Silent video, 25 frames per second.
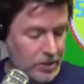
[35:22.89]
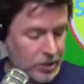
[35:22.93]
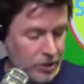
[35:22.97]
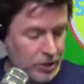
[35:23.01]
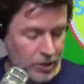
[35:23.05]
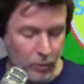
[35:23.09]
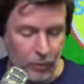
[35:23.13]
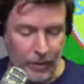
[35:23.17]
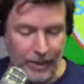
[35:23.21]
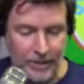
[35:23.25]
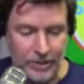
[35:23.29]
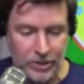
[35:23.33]
She
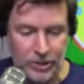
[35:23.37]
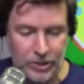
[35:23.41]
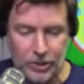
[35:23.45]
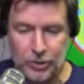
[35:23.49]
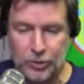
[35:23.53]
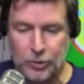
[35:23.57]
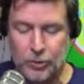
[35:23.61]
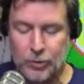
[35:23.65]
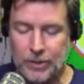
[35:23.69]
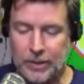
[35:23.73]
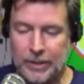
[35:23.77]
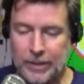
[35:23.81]
went
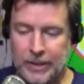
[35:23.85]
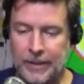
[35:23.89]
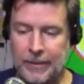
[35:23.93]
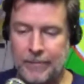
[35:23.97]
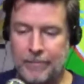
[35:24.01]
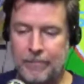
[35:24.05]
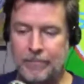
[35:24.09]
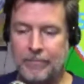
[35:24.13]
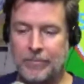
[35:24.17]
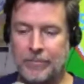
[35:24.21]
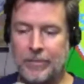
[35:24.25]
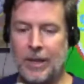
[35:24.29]

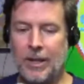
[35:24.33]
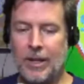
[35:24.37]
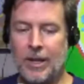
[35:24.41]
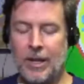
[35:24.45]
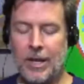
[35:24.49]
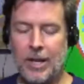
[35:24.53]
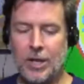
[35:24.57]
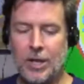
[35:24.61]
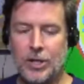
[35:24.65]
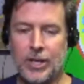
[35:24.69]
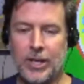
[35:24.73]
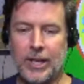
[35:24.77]
to
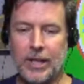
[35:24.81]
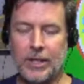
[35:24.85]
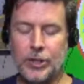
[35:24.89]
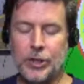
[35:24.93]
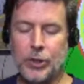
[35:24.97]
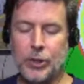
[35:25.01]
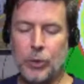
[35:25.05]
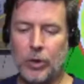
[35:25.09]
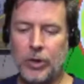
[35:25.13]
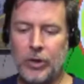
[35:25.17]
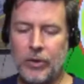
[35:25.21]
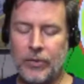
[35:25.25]
she
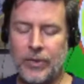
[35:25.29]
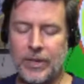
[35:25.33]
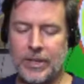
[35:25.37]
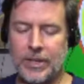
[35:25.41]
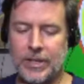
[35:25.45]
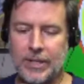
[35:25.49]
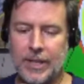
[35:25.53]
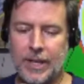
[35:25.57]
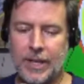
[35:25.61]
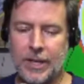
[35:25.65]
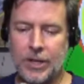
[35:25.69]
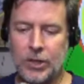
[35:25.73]
ordered this
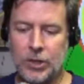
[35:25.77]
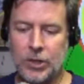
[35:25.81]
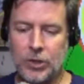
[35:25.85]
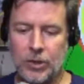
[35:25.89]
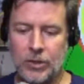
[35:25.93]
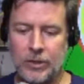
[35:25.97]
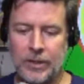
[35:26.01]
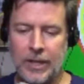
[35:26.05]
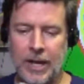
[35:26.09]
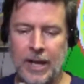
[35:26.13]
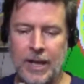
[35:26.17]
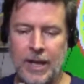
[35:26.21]
thing
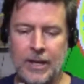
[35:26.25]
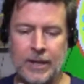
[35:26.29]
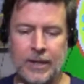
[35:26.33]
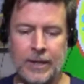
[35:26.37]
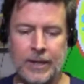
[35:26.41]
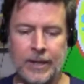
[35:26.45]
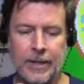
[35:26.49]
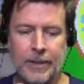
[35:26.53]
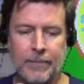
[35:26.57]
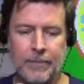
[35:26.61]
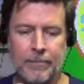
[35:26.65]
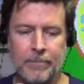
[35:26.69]
called
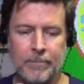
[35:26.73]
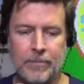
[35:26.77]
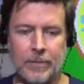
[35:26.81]
a